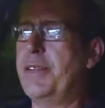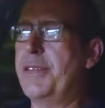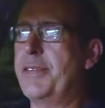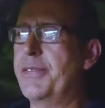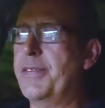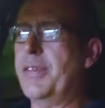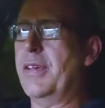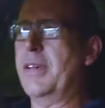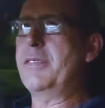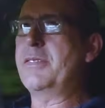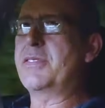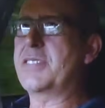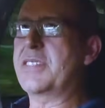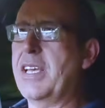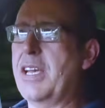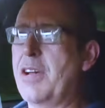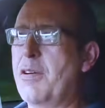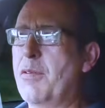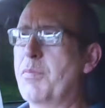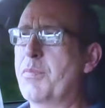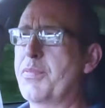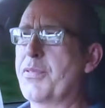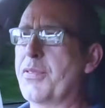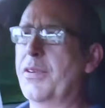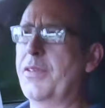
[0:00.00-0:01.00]
so
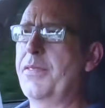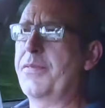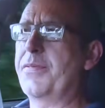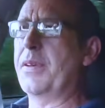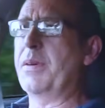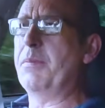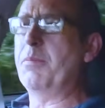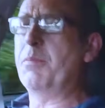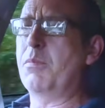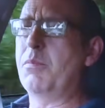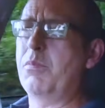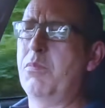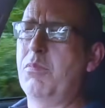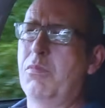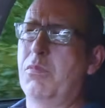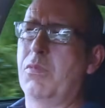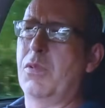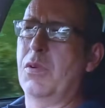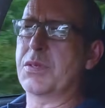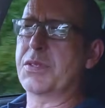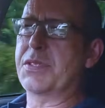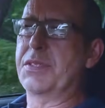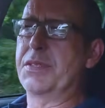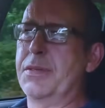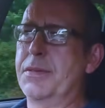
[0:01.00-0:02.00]
soundproofing
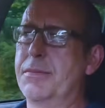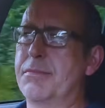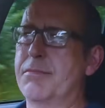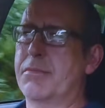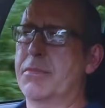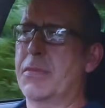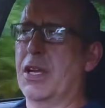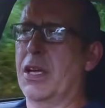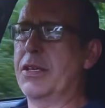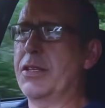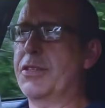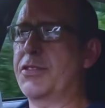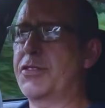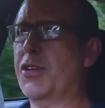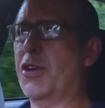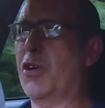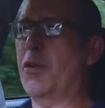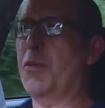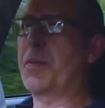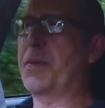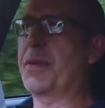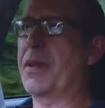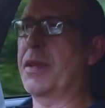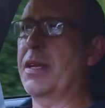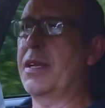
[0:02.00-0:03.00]
wasn't like
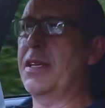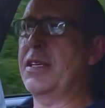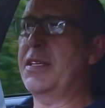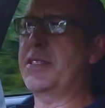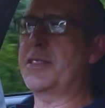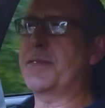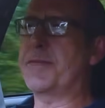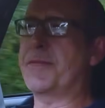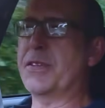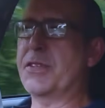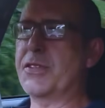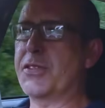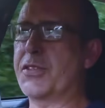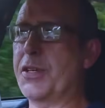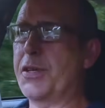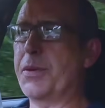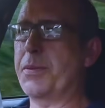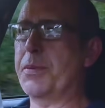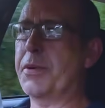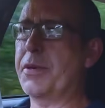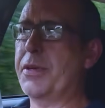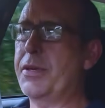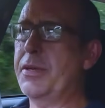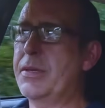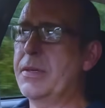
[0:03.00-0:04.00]
top of the list for
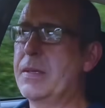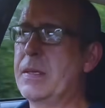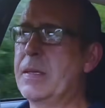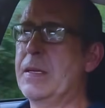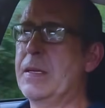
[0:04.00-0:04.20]
Subaru,